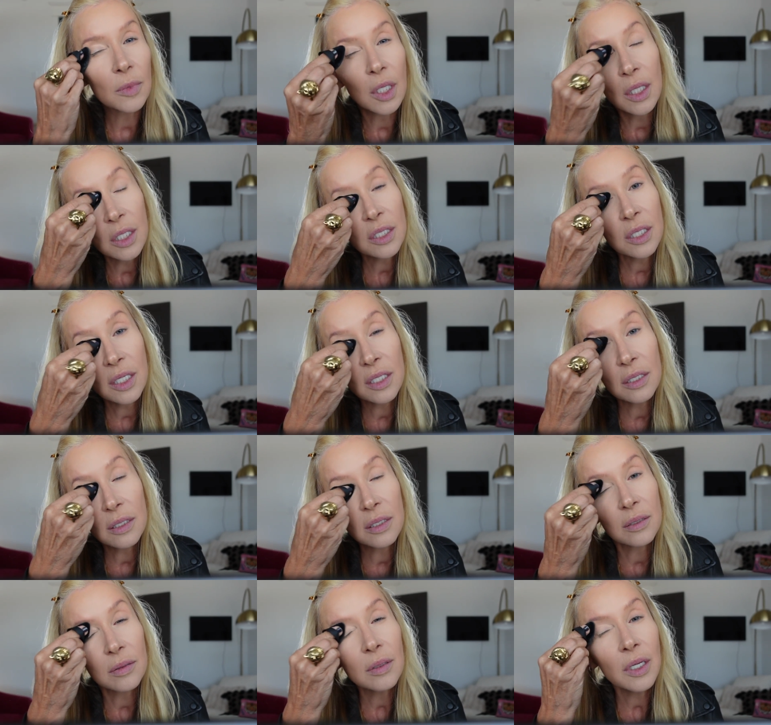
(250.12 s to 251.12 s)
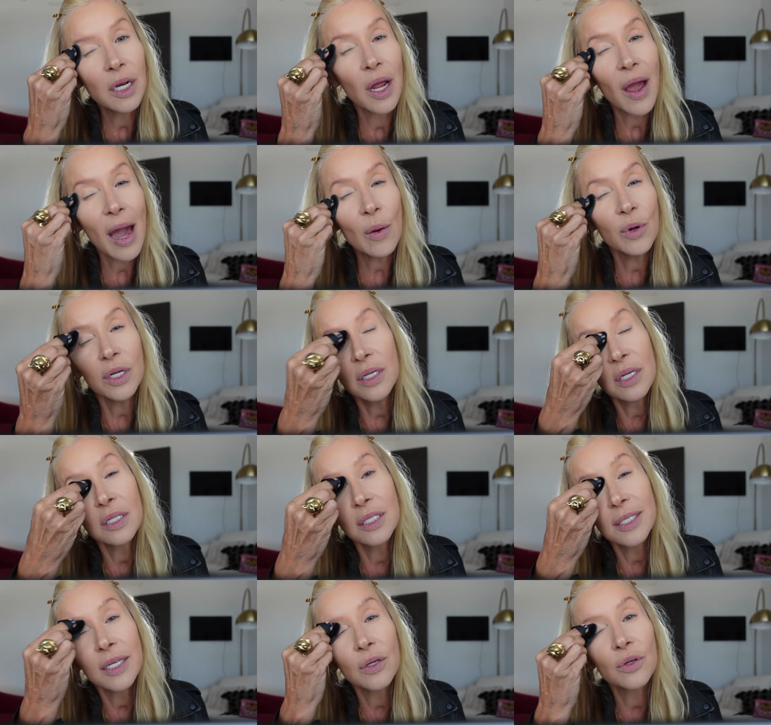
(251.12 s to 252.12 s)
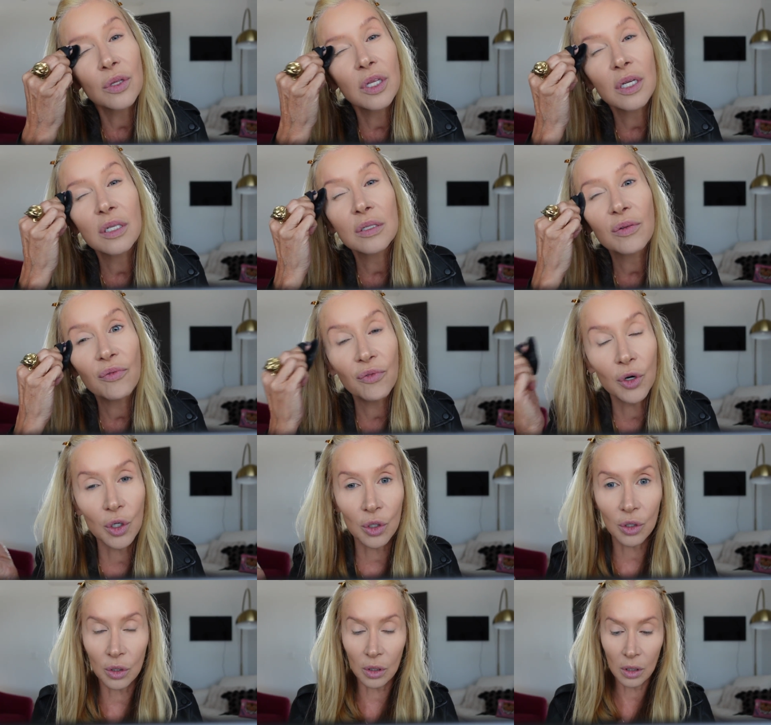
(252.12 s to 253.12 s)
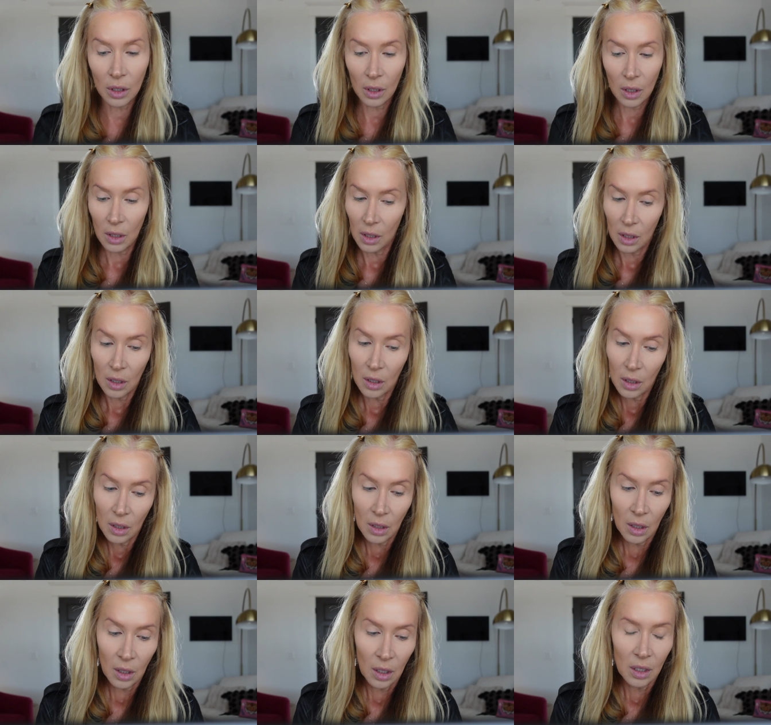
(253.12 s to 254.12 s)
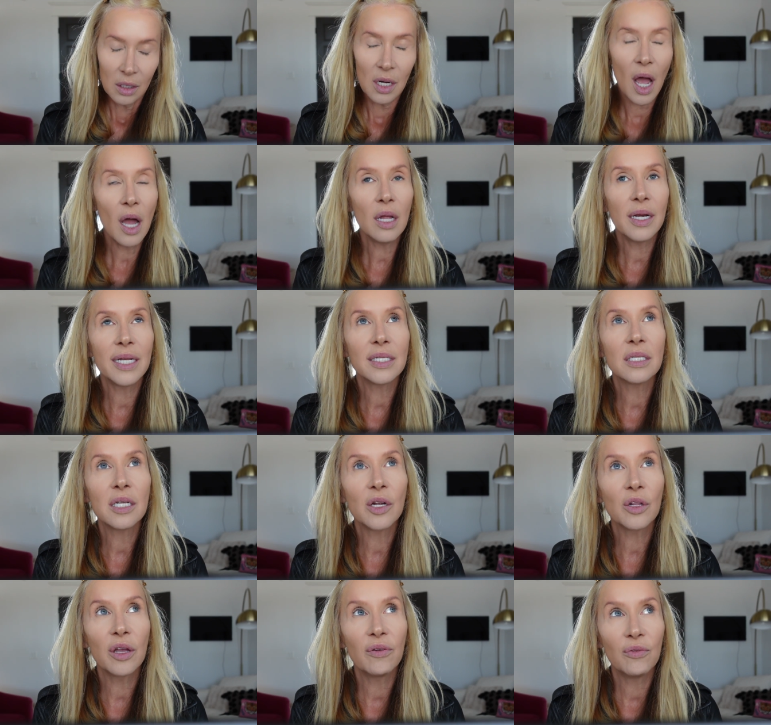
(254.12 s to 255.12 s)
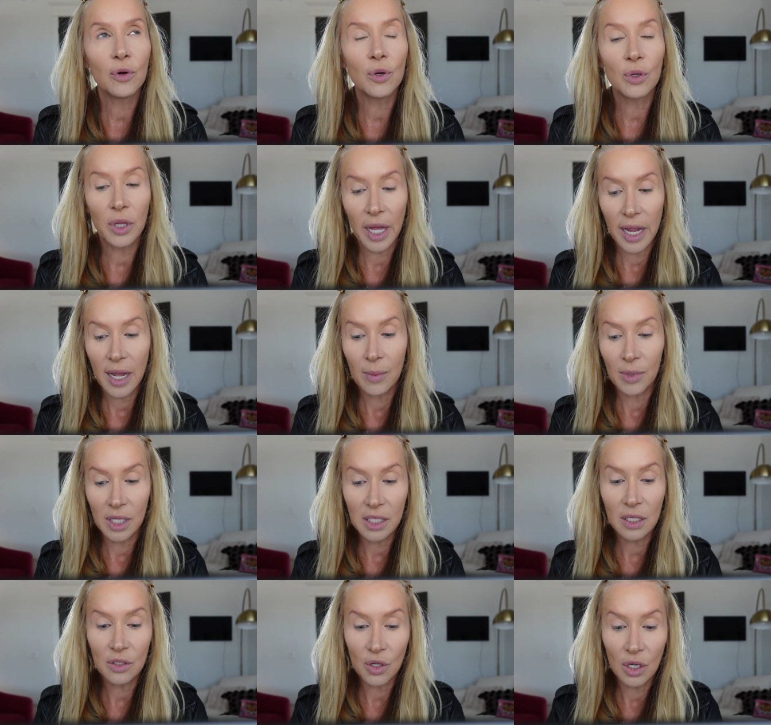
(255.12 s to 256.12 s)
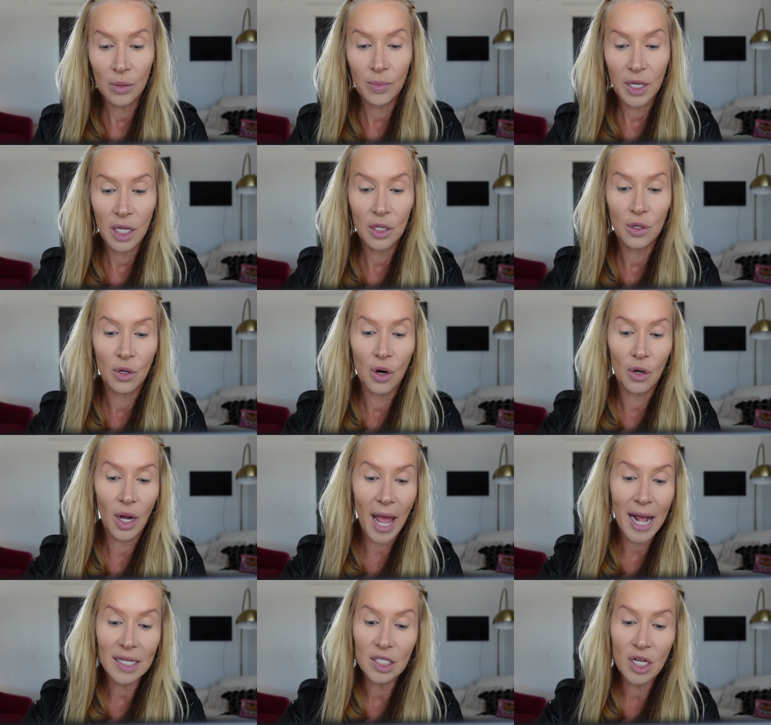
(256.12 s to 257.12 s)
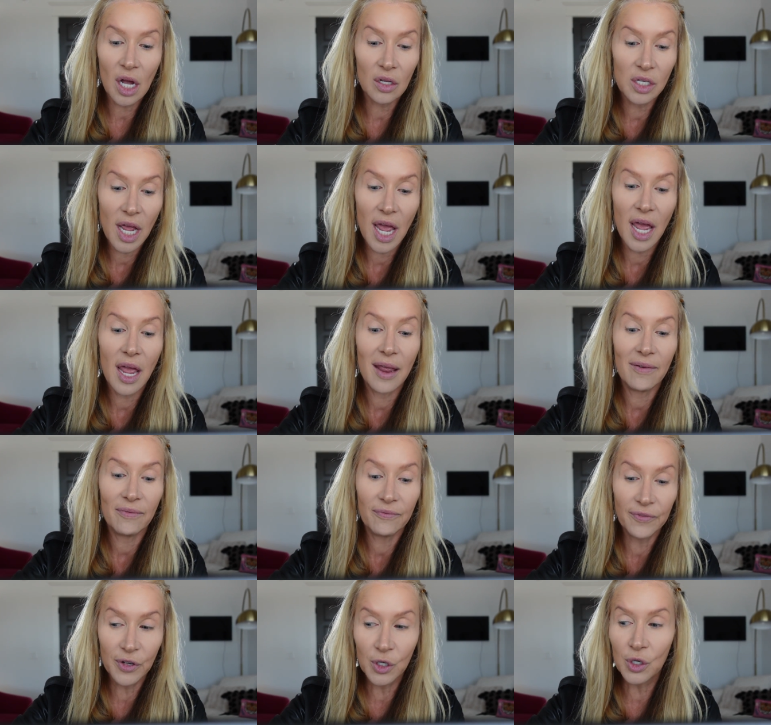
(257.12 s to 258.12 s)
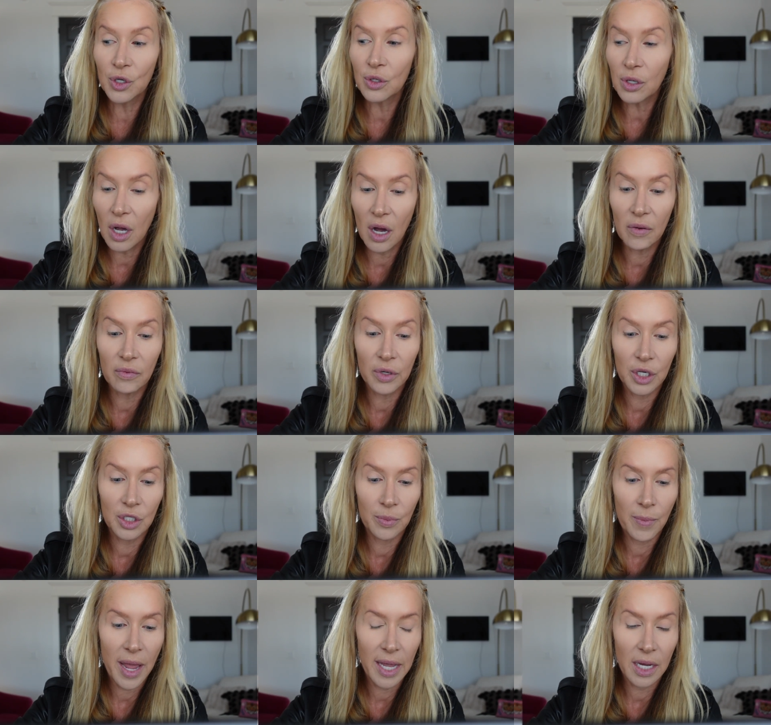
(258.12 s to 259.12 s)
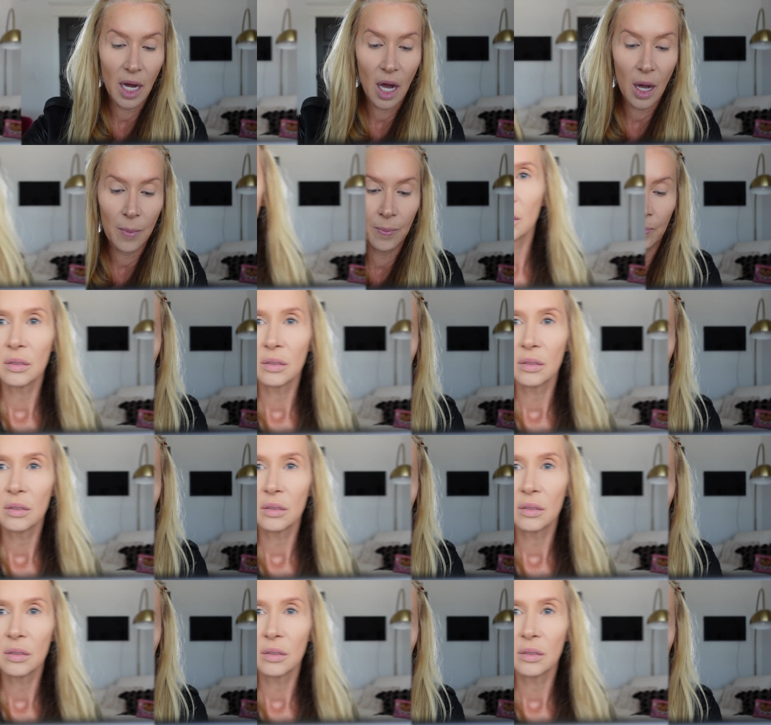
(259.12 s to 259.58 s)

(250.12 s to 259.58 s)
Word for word: And this is, you know, I would consider this full, not necessarily full glam, but this is going to be your last all day full coverage makeup.